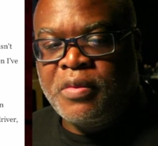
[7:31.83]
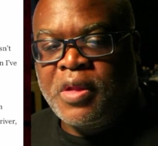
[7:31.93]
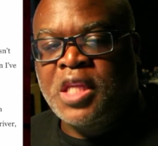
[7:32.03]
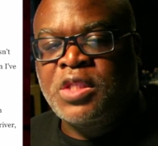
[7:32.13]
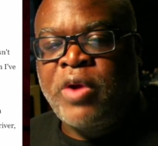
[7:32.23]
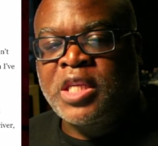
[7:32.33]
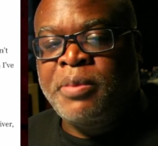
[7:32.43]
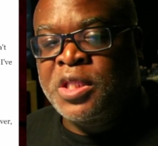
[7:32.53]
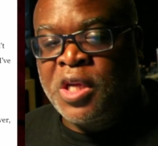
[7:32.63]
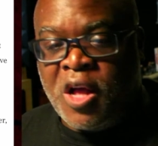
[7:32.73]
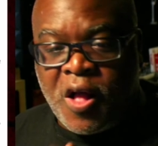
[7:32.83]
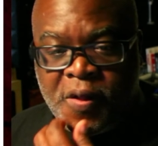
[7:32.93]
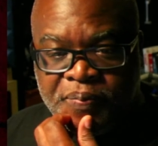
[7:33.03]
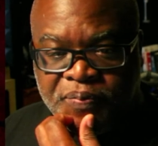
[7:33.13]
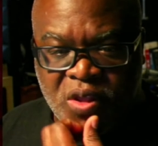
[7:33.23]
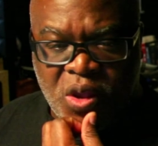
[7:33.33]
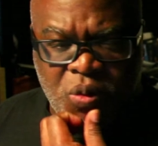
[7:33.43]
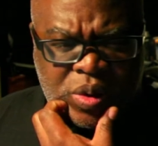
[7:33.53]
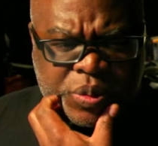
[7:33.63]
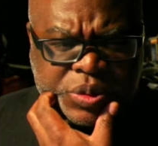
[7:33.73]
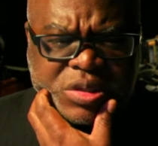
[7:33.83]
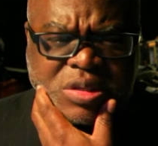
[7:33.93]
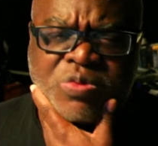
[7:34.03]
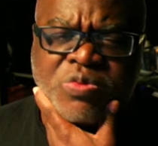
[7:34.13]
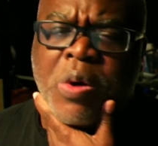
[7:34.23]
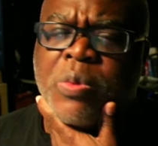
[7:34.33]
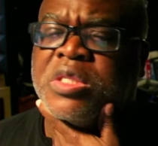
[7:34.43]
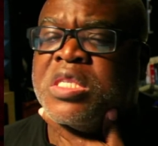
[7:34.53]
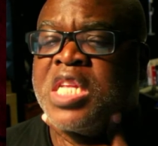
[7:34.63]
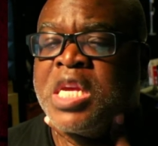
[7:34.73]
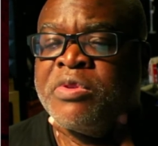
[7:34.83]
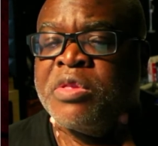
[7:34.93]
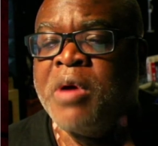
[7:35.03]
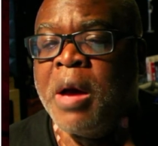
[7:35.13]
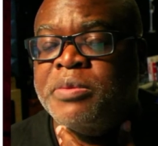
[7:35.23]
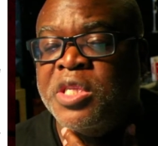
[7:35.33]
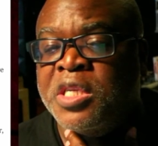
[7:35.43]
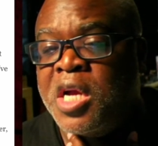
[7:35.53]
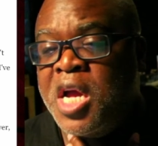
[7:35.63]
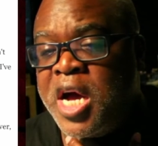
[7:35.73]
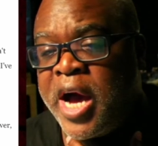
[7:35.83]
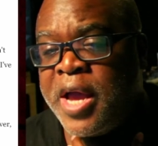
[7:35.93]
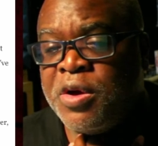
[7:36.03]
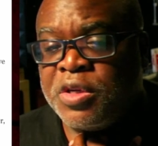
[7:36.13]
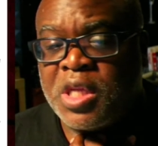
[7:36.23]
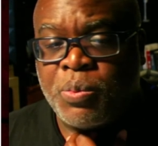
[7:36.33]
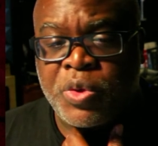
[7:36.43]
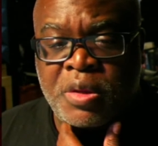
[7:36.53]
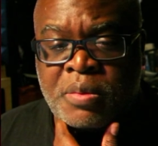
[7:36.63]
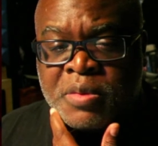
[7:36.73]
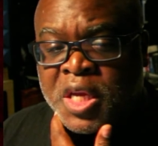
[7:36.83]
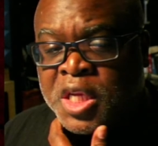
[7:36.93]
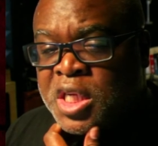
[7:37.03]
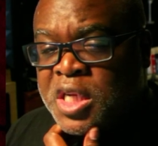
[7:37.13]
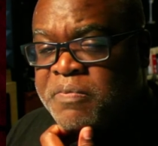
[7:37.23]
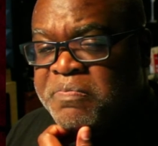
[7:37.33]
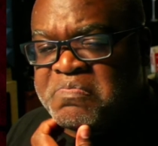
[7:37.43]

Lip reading: I scratched my jaw. What was the name of the pop singer I hooked up with in Malaysia?